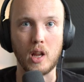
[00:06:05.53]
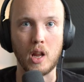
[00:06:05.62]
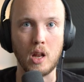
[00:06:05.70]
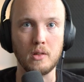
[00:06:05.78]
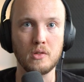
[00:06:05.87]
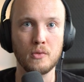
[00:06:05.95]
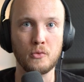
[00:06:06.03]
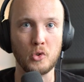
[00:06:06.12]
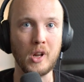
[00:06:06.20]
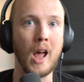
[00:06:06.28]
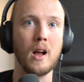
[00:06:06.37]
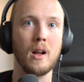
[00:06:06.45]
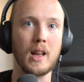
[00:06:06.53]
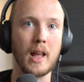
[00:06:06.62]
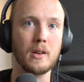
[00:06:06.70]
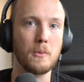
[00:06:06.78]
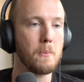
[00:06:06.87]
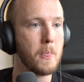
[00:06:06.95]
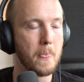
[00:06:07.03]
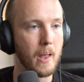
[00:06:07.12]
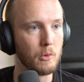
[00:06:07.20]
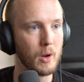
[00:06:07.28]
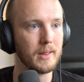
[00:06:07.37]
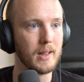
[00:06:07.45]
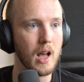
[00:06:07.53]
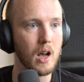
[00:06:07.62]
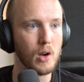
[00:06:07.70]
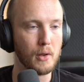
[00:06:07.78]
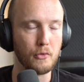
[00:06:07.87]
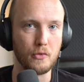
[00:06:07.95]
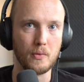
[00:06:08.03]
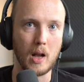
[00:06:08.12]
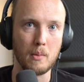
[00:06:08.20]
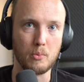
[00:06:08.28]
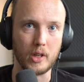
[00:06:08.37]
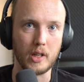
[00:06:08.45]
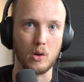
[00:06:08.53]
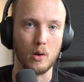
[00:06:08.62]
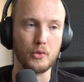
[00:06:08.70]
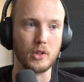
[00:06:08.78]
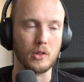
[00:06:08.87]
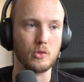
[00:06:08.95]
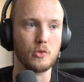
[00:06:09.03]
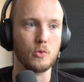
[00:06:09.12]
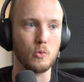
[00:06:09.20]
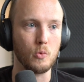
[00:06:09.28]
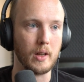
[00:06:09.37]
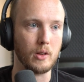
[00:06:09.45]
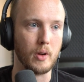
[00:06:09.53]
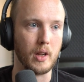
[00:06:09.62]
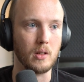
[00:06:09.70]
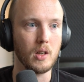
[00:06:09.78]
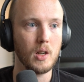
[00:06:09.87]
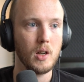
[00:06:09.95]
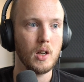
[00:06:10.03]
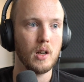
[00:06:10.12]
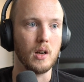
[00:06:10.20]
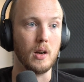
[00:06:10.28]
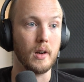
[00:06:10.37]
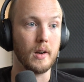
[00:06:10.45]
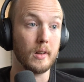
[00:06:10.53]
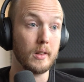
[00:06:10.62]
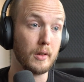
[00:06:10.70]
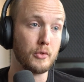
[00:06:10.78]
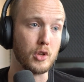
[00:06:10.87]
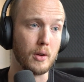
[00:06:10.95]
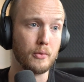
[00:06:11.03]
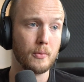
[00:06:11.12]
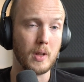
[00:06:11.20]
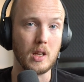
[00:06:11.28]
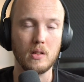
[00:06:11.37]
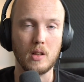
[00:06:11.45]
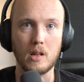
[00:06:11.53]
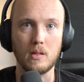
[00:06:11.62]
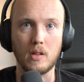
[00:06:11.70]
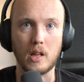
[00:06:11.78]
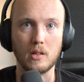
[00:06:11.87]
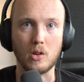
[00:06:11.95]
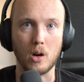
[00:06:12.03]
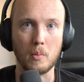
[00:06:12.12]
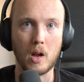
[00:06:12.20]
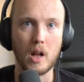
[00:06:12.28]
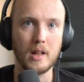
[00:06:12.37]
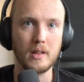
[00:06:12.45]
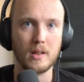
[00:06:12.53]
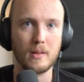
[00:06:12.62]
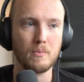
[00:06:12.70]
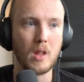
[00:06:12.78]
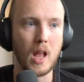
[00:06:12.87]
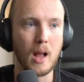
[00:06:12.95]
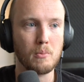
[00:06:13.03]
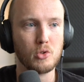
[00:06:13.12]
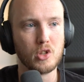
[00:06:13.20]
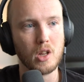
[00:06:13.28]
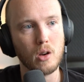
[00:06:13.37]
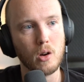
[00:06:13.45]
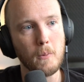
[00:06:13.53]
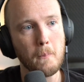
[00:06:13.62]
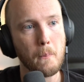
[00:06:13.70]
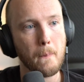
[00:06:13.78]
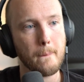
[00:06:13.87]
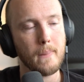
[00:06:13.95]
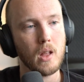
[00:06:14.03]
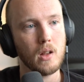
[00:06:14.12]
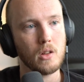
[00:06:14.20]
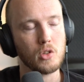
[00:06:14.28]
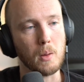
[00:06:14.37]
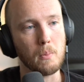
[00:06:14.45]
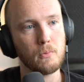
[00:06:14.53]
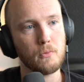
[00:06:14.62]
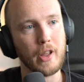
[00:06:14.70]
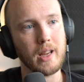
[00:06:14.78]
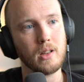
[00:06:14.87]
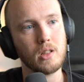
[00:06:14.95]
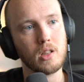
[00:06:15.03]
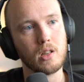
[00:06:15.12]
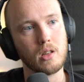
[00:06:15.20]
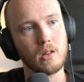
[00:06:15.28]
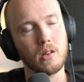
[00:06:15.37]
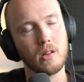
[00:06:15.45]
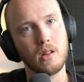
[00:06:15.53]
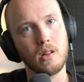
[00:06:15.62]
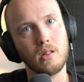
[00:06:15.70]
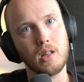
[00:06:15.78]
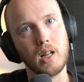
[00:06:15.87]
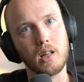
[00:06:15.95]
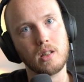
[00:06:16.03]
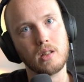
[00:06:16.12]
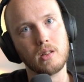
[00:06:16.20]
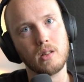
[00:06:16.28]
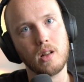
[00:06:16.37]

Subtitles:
And for now, and right now, I'm pretty confident rendering a lot of stuff in Karma. I'm still some things that